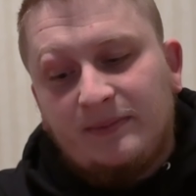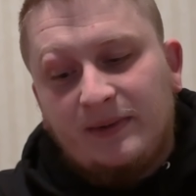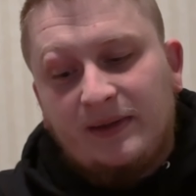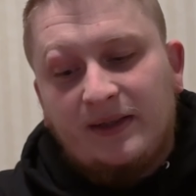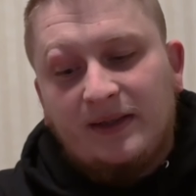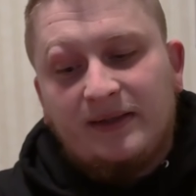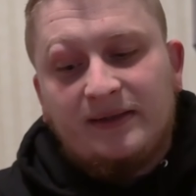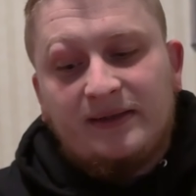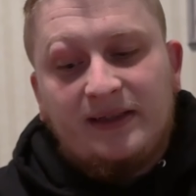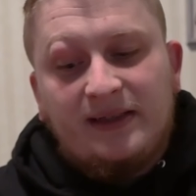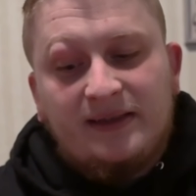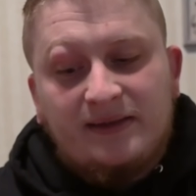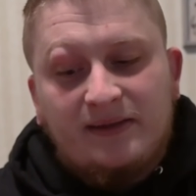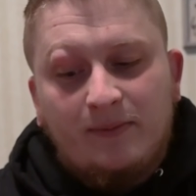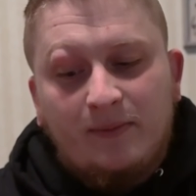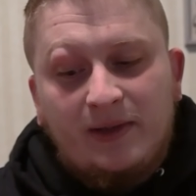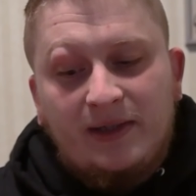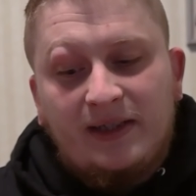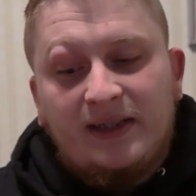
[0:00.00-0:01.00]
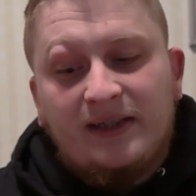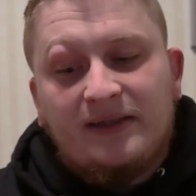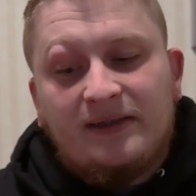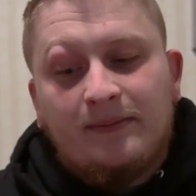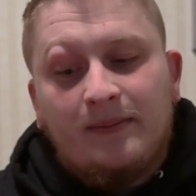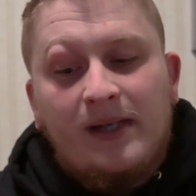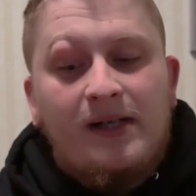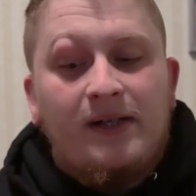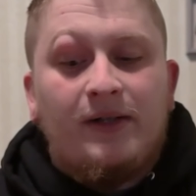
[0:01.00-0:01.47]
because he's the one that gets
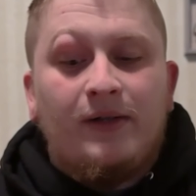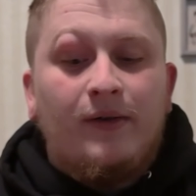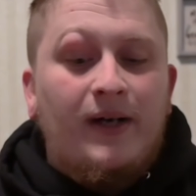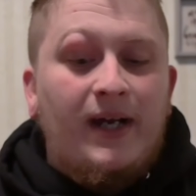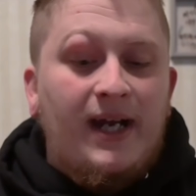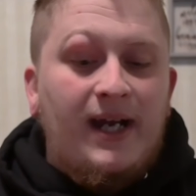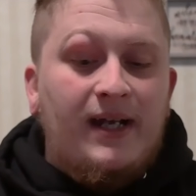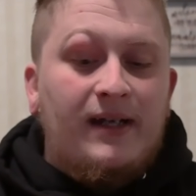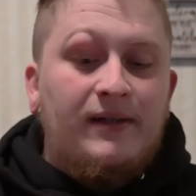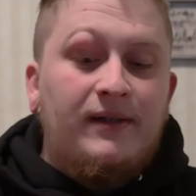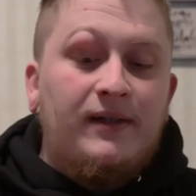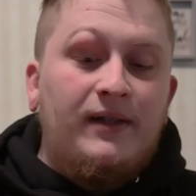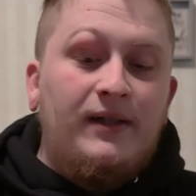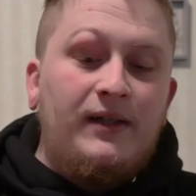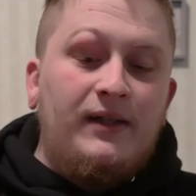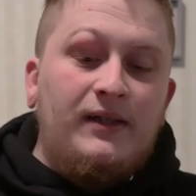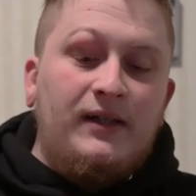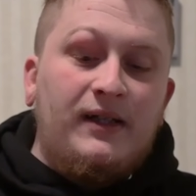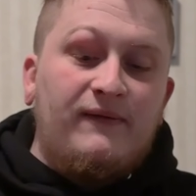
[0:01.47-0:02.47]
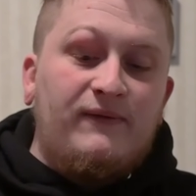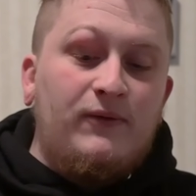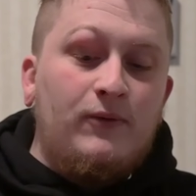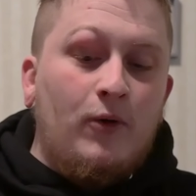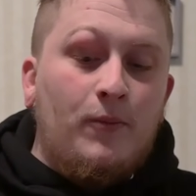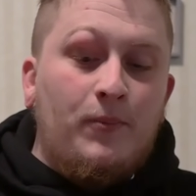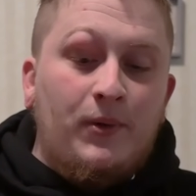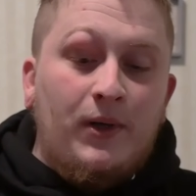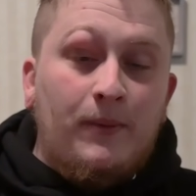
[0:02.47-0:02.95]
them out of your hand. If
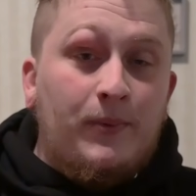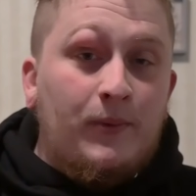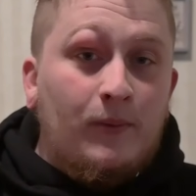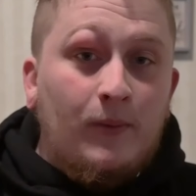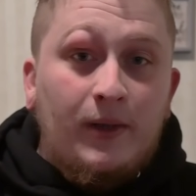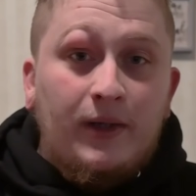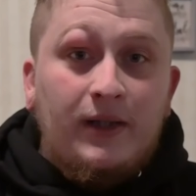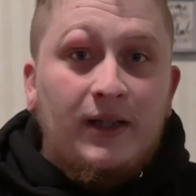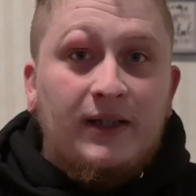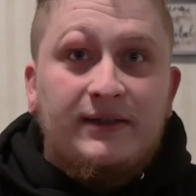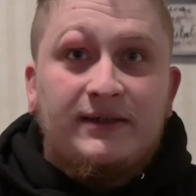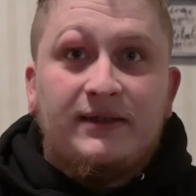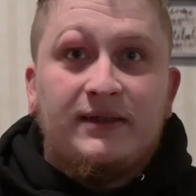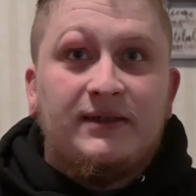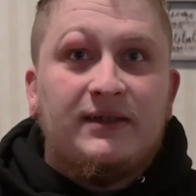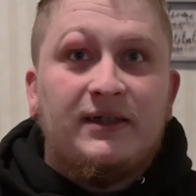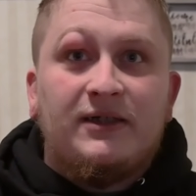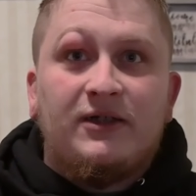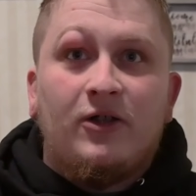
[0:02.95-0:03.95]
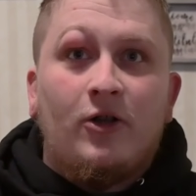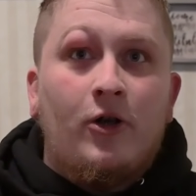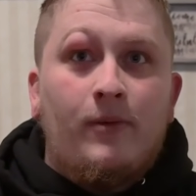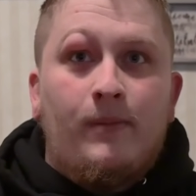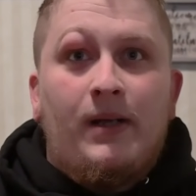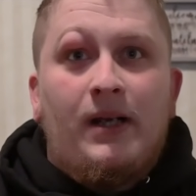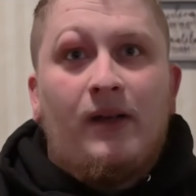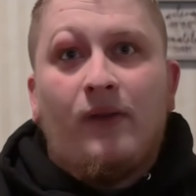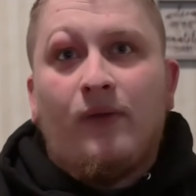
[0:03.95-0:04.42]
you open up with 1 Augustus, it's an
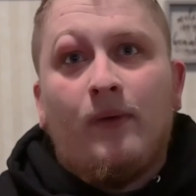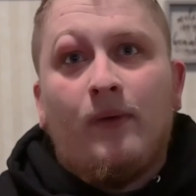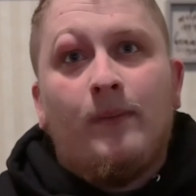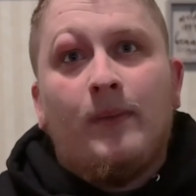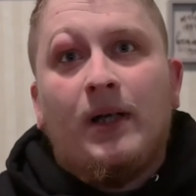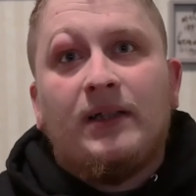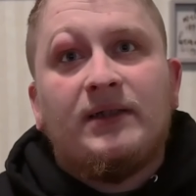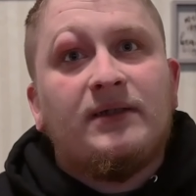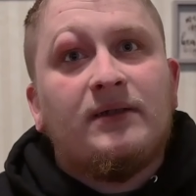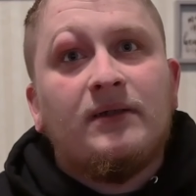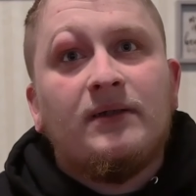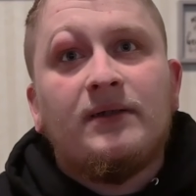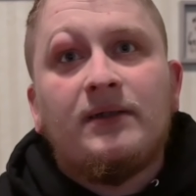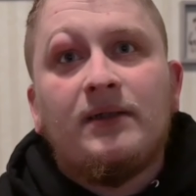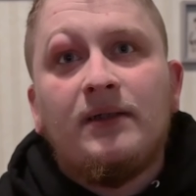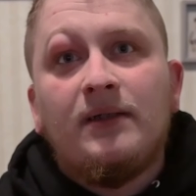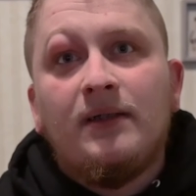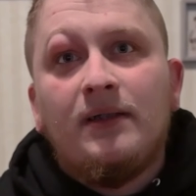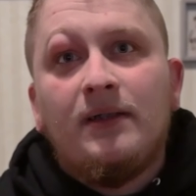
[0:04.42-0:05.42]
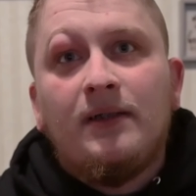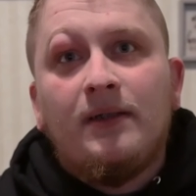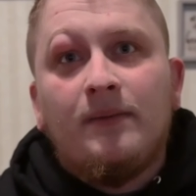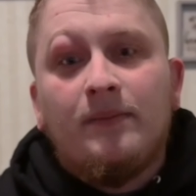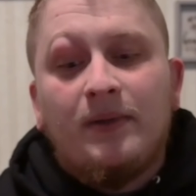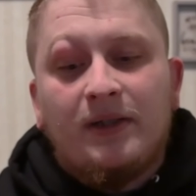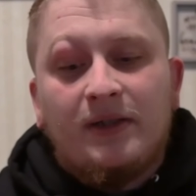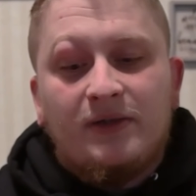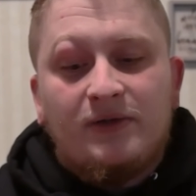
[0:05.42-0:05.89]
automatic monsters.
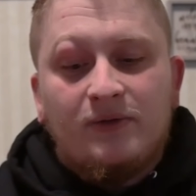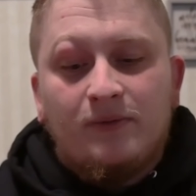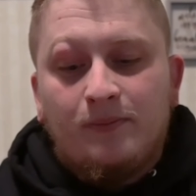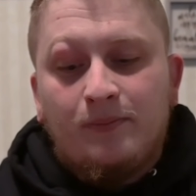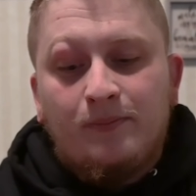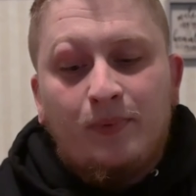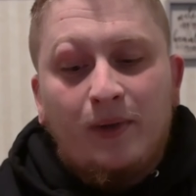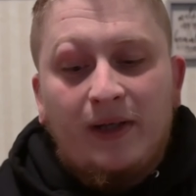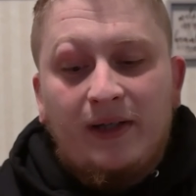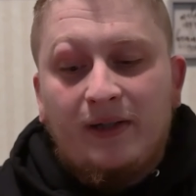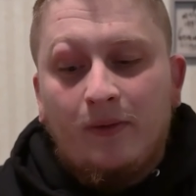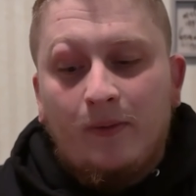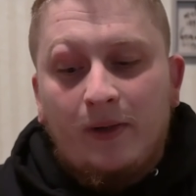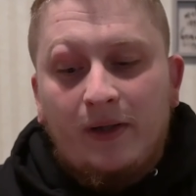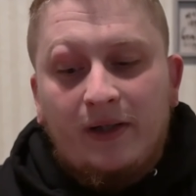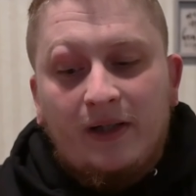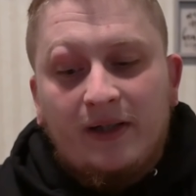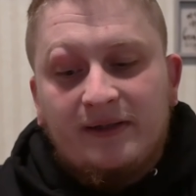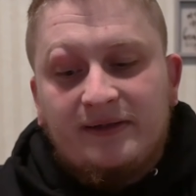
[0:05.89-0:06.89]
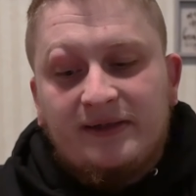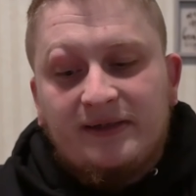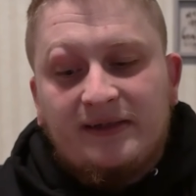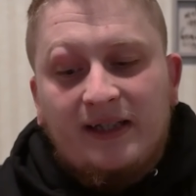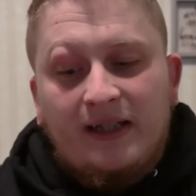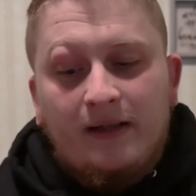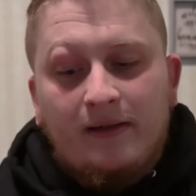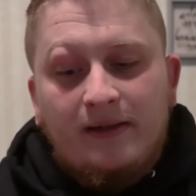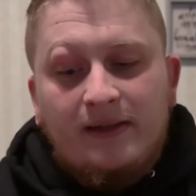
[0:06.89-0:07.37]
Because you'll bring the 1 Augustus
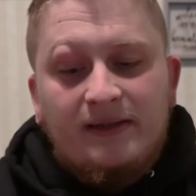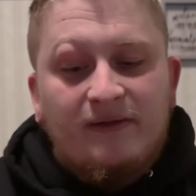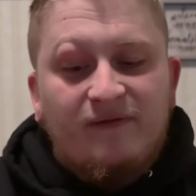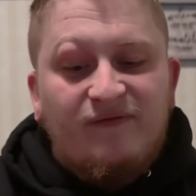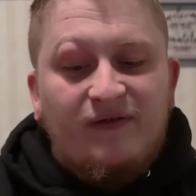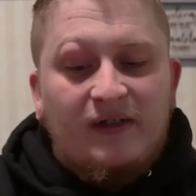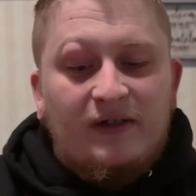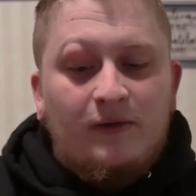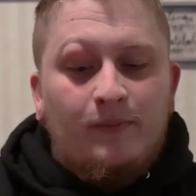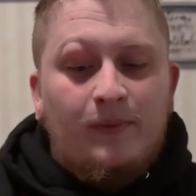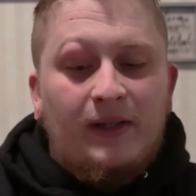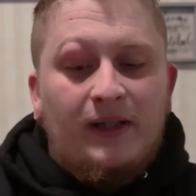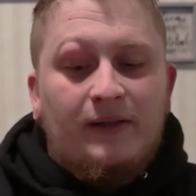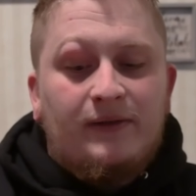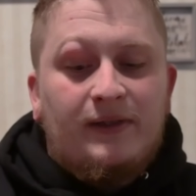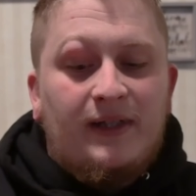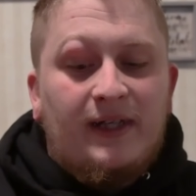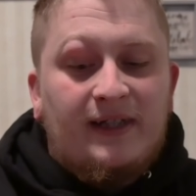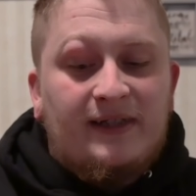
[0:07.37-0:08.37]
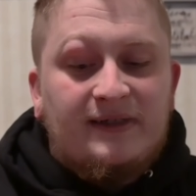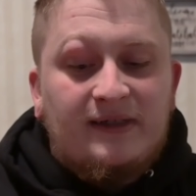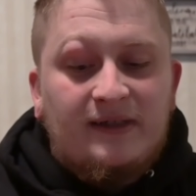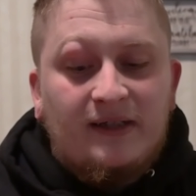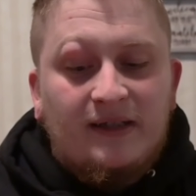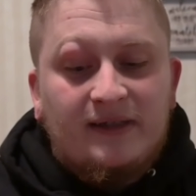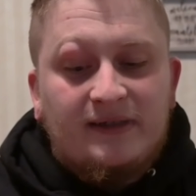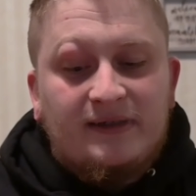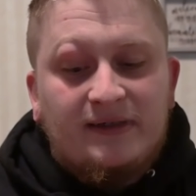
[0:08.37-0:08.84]
out, his effect will bring out the next
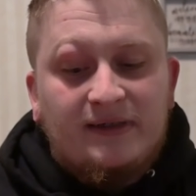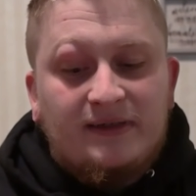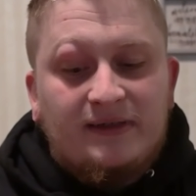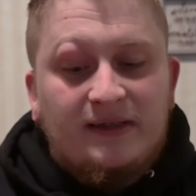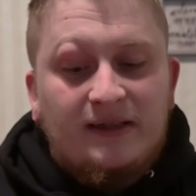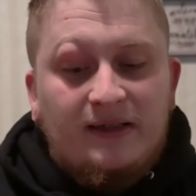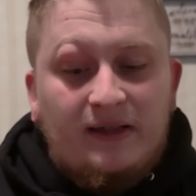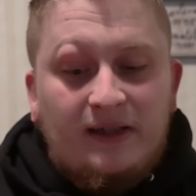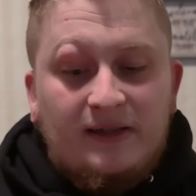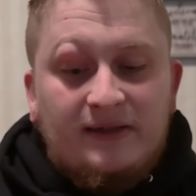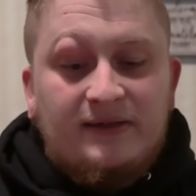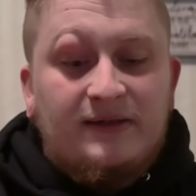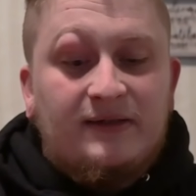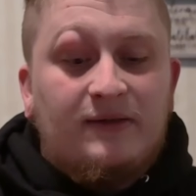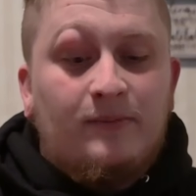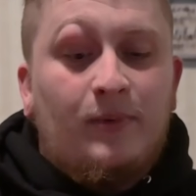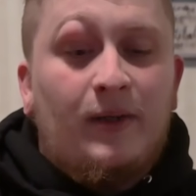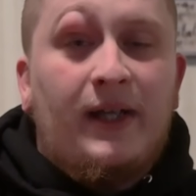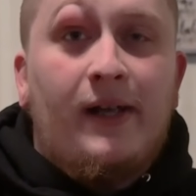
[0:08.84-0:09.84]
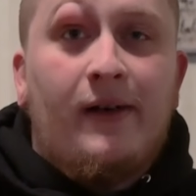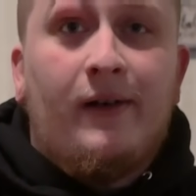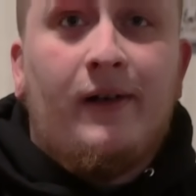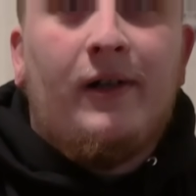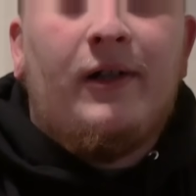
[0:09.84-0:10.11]
Augustus, then the Augustus will bring out an